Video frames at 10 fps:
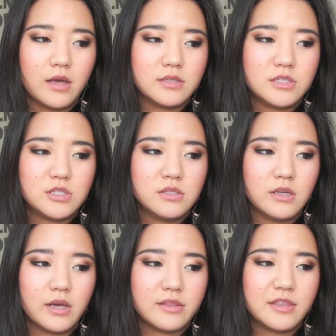I
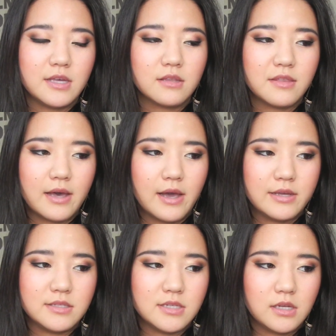I think that
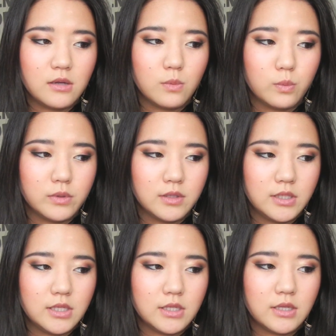I didn't
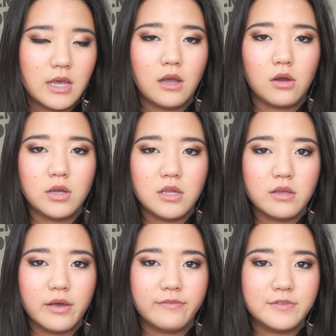really care
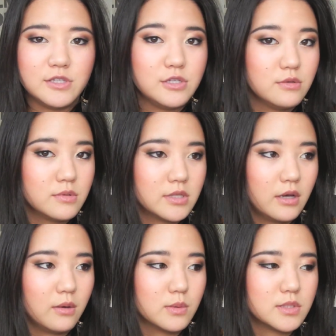enough to do
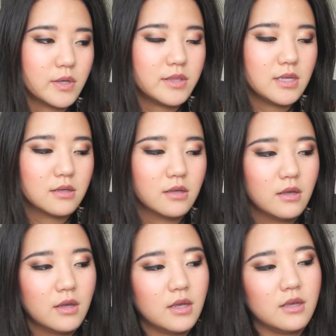so. So I think
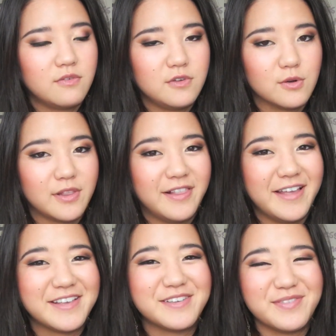if you're
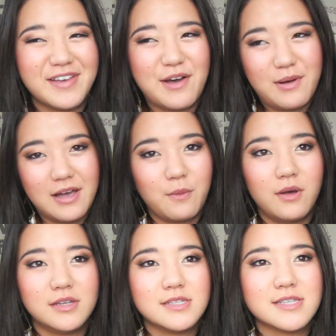like how I
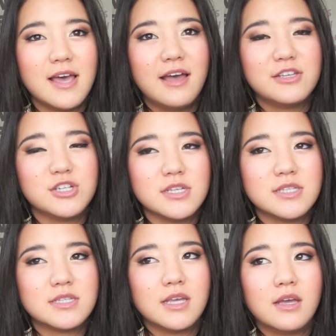was,
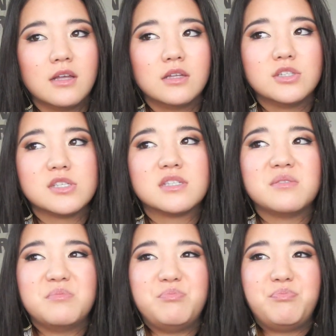just
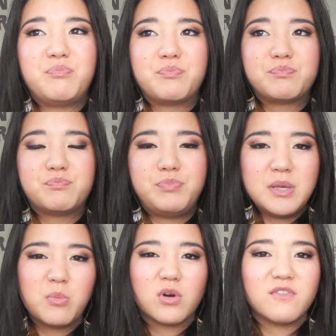just
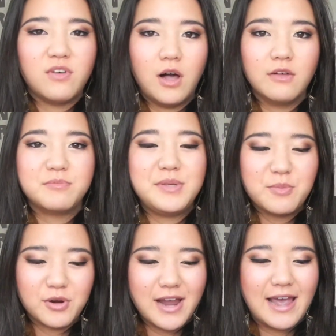be more involved, be
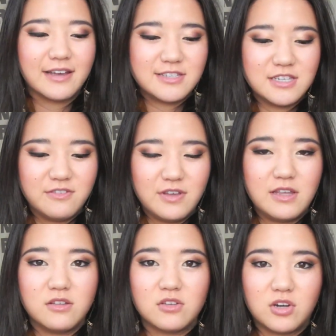more active
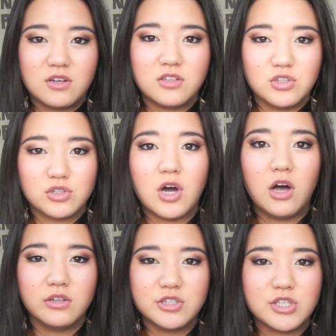in your
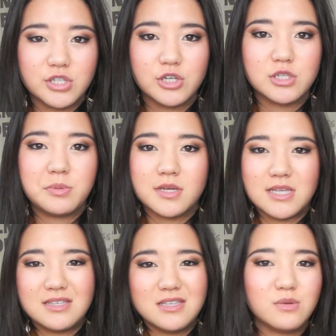college search
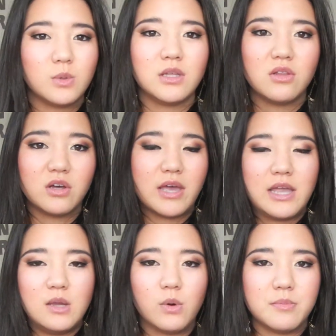because I didn't really look
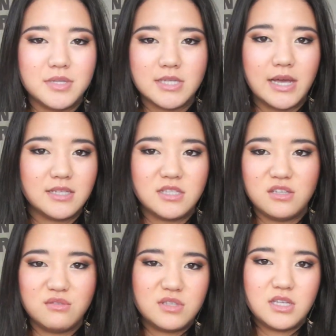anywhere besides
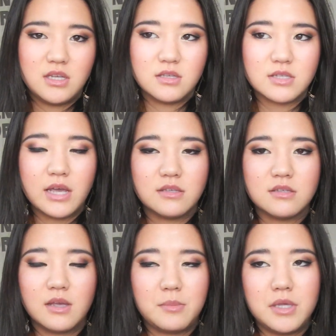the UCs. I,
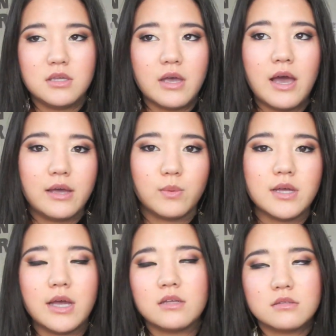I mean, I,
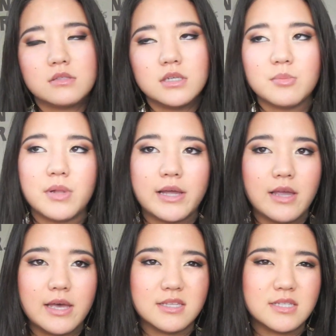went, I did apply
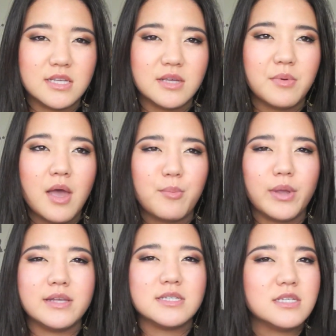to SC,
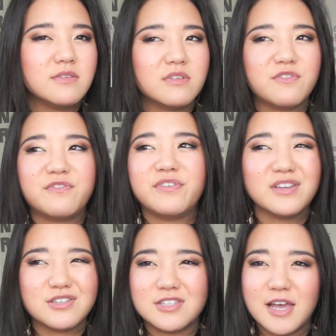but I didn't even
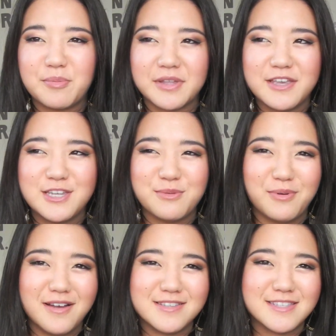finish the application
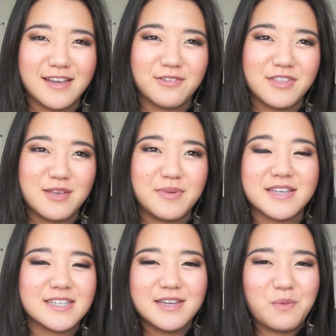process, I don't think,
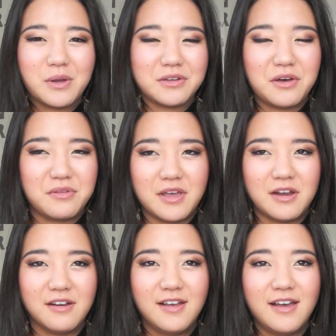because I didn't want to go
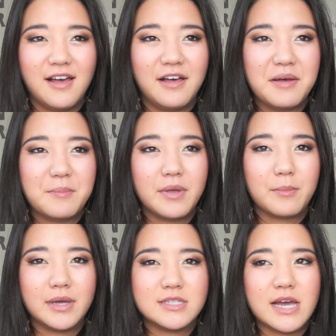there. Um,
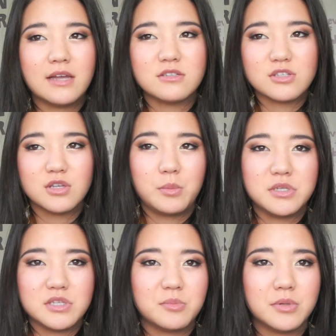my dad just told
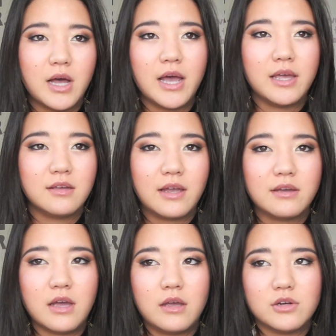me to apply, and
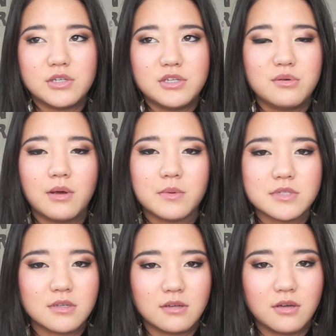I, I already knew I
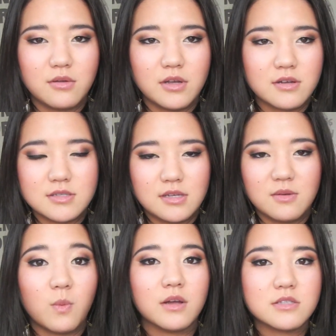wasn't going to go there because I
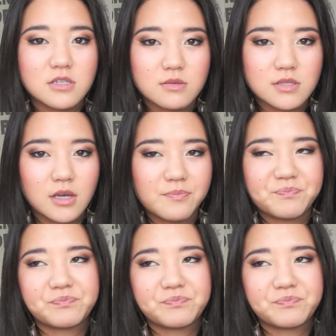didn't want to, so